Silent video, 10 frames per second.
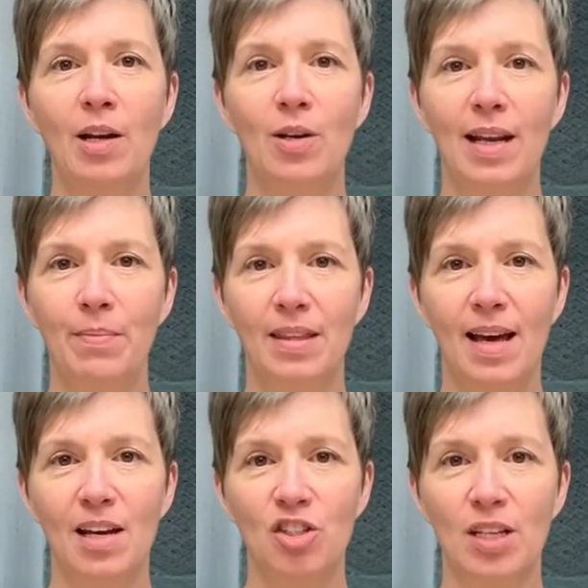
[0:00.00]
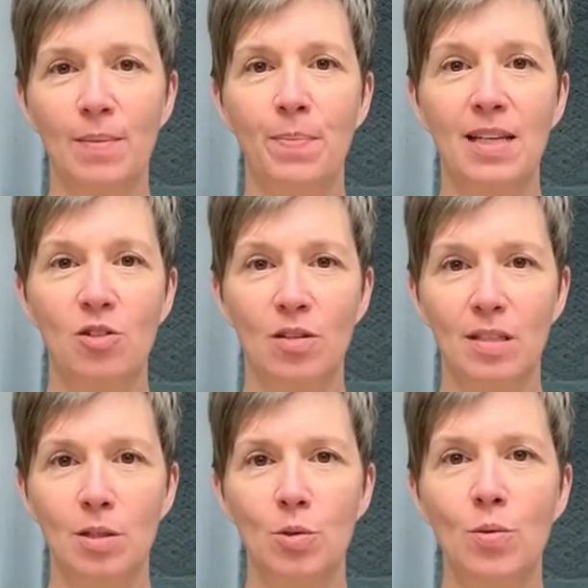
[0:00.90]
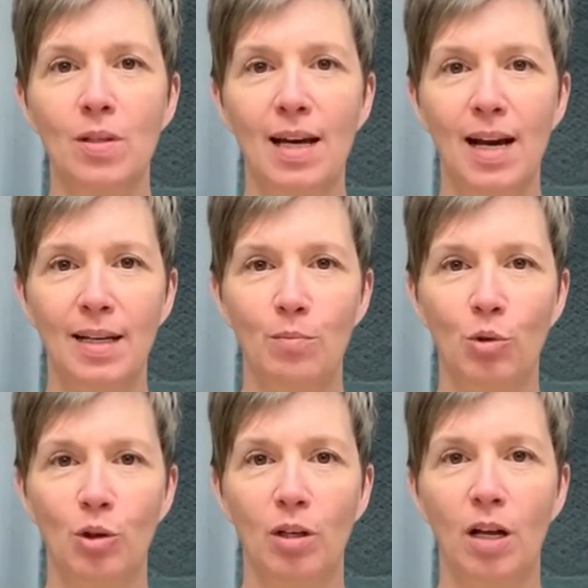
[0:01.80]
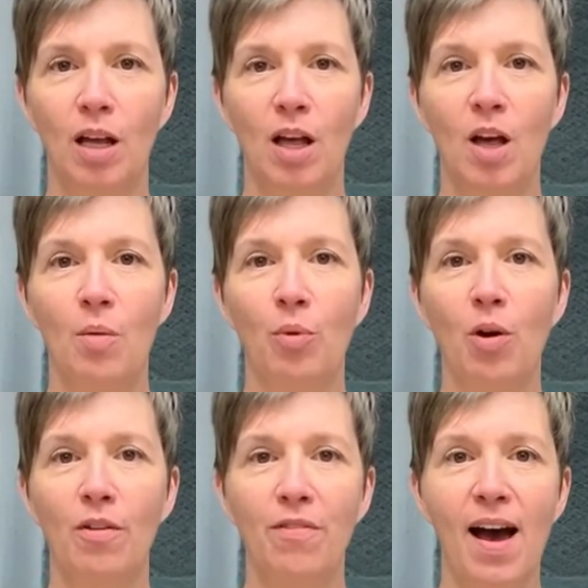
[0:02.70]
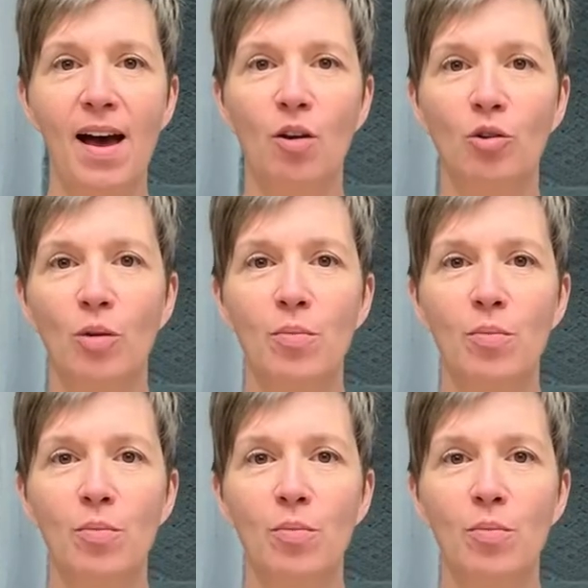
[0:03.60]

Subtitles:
each pieces of fabric are laminated in the mold. To do so,